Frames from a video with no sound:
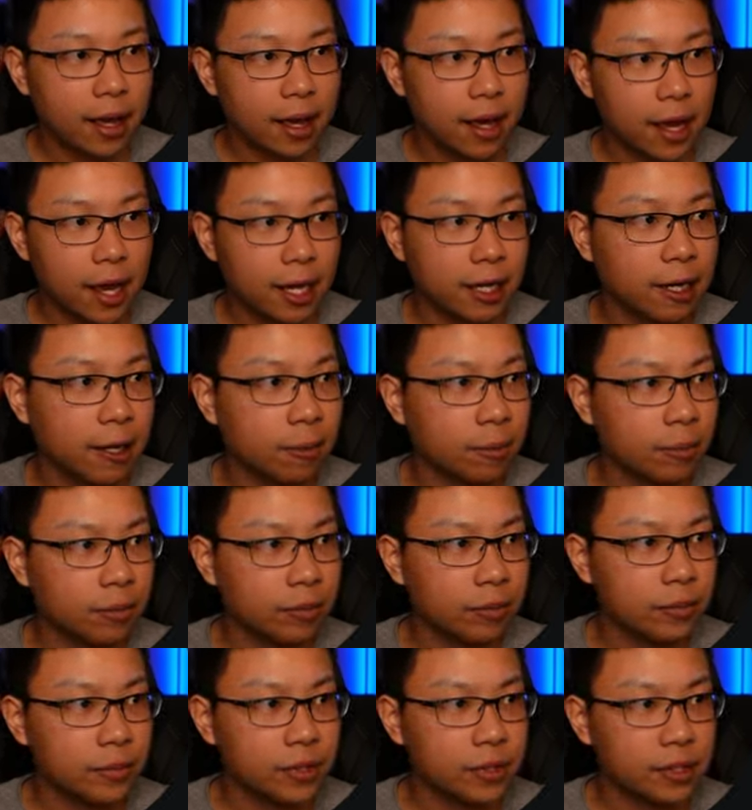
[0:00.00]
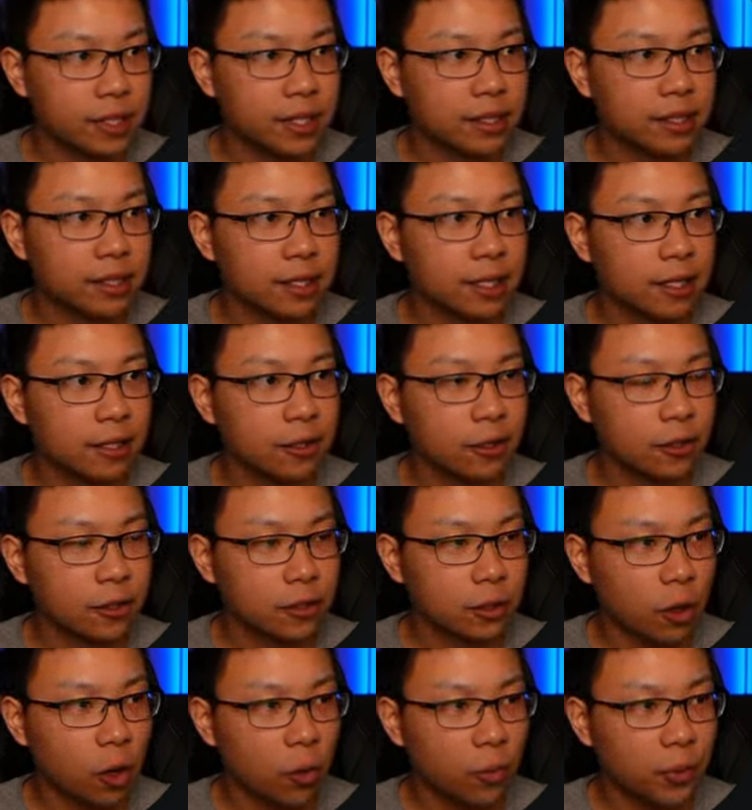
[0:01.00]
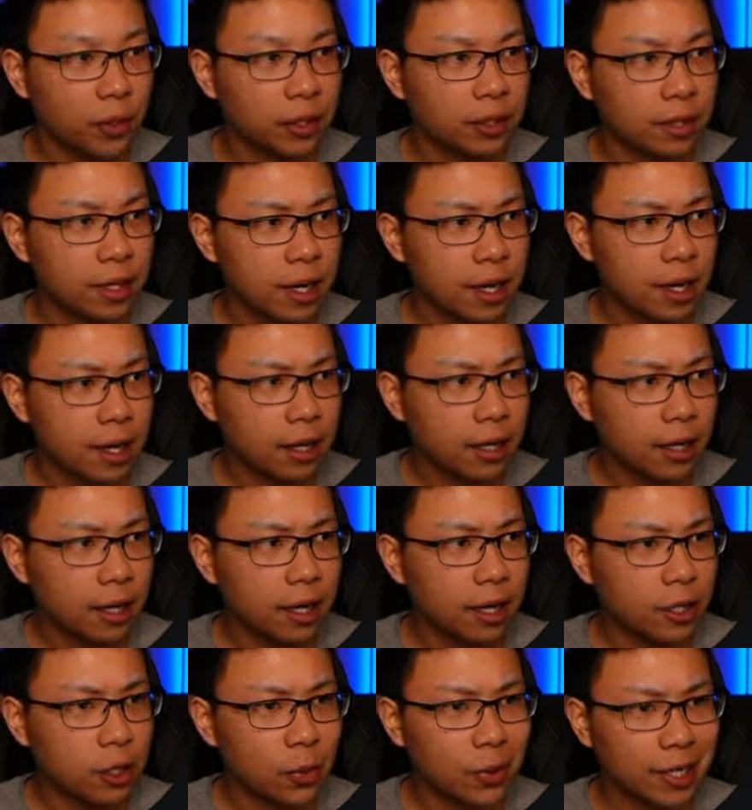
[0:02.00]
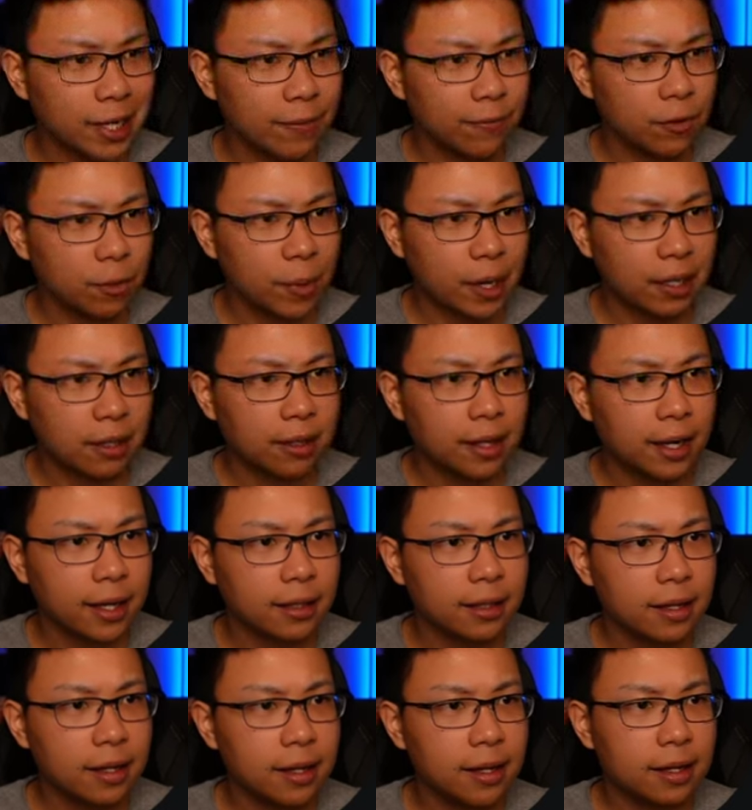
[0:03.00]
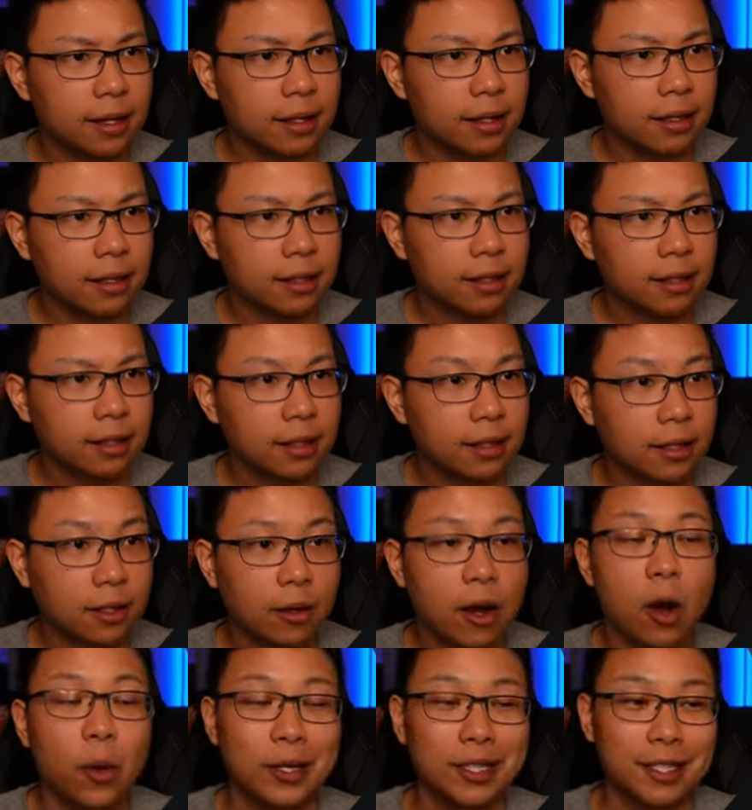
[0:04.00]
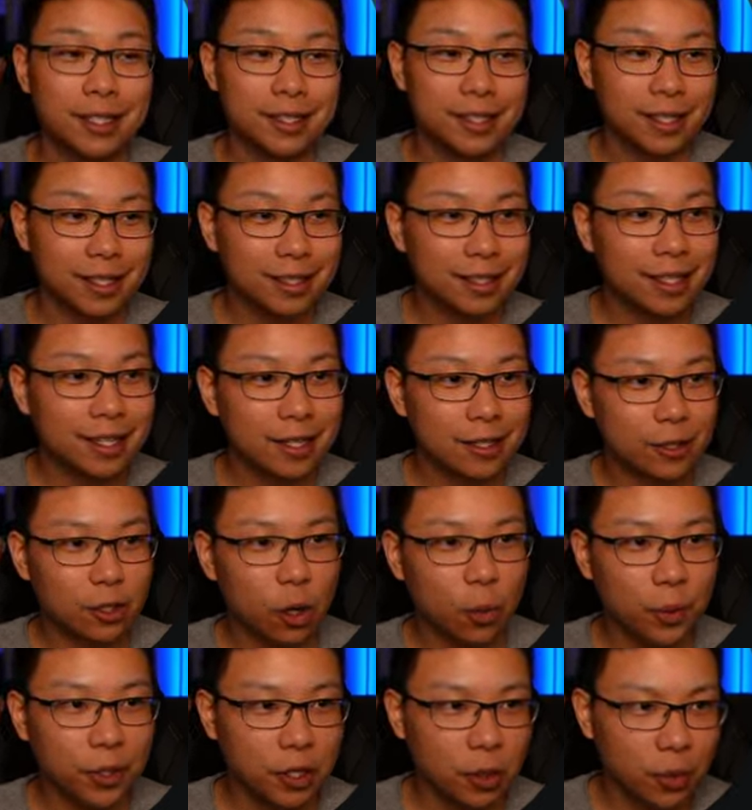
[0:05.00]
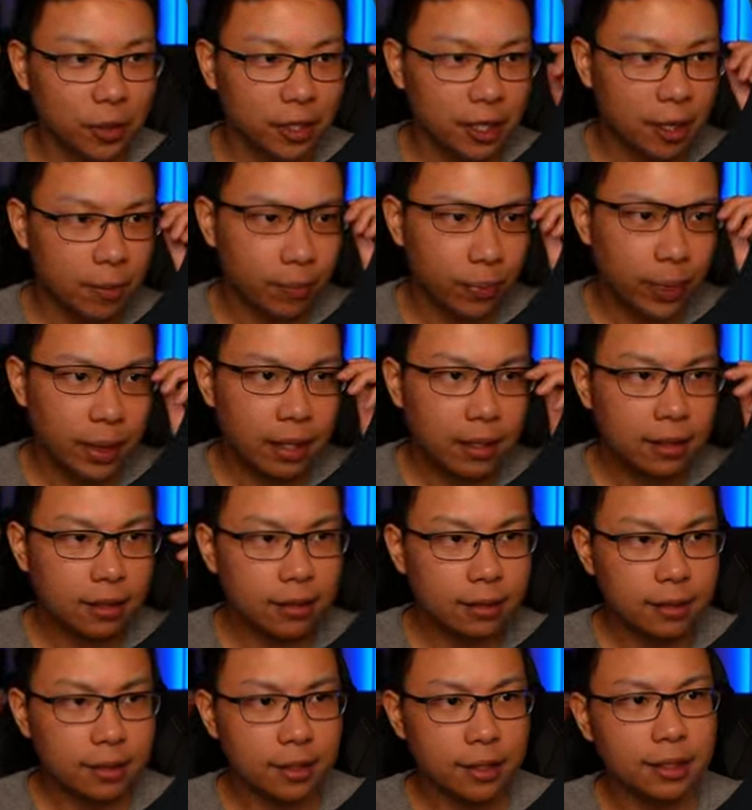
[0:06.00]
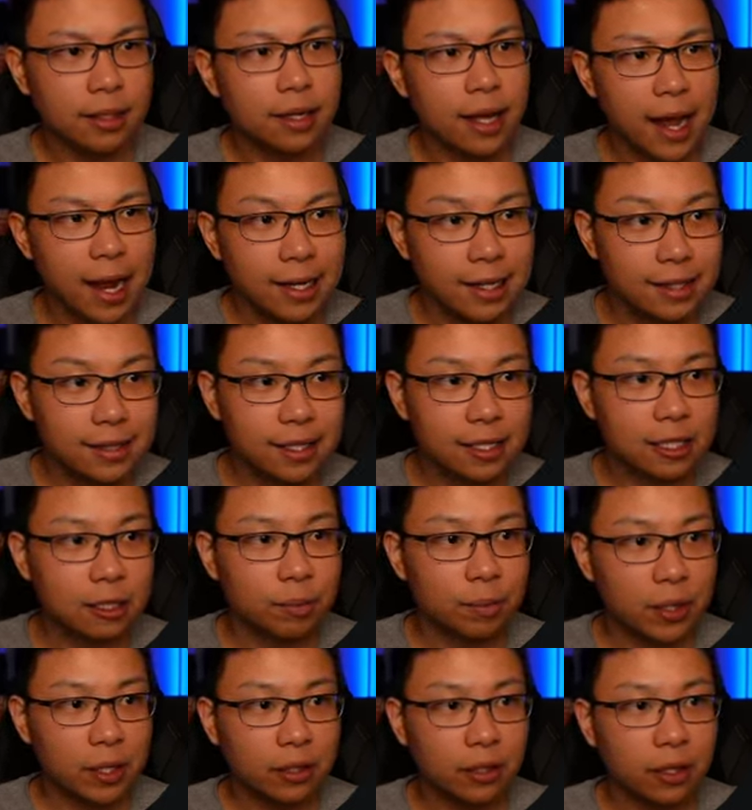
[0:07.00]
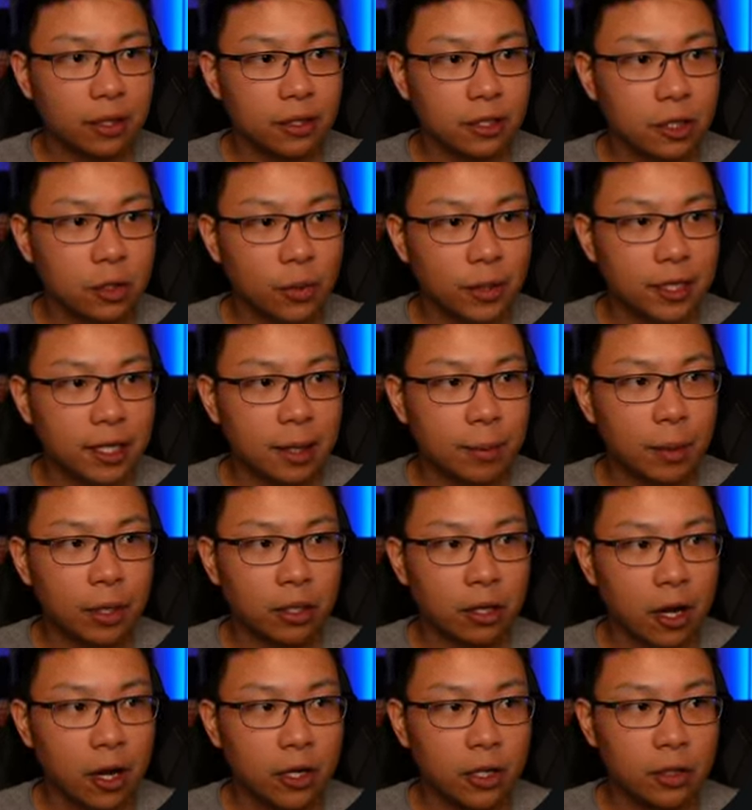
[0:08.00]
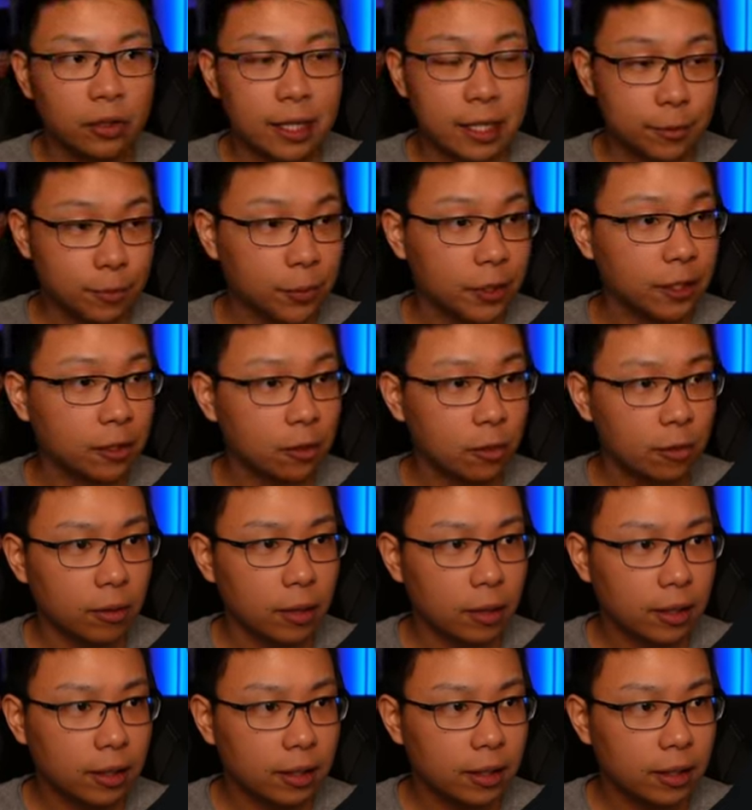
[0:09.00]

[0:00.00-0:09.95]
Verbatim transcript: N M. Six keyed to open uh, U N M for my clan. Oh, he did six keys to open U N M. Did eighty-six mil on U N M on auto. That's pretty cool.